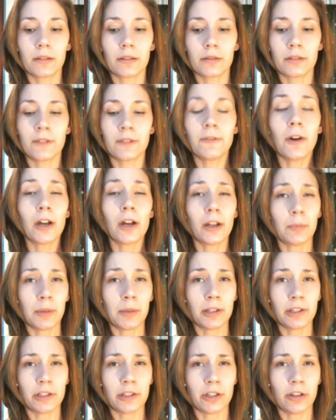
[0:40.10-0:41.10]
divide up
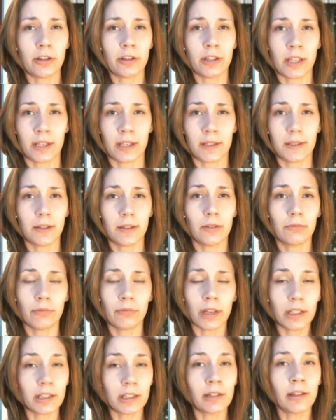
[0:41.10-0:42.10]
into two things,
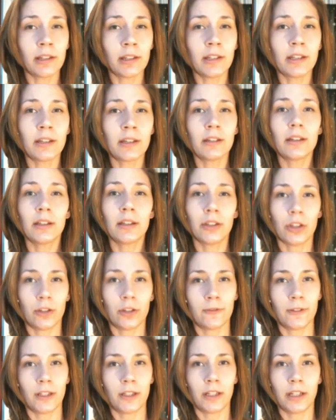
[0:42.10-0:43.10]
rectilinear and
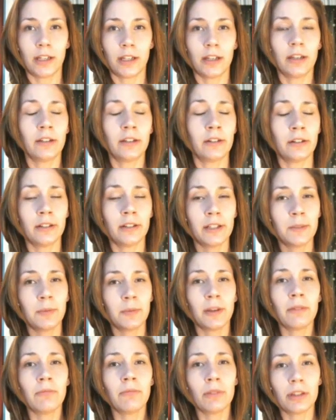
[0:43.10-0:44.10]
curvilinear, and I'll
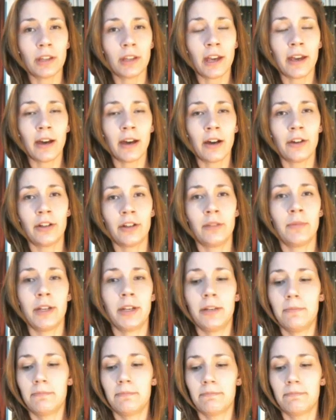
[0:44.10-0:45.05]
explain what they are in a minute.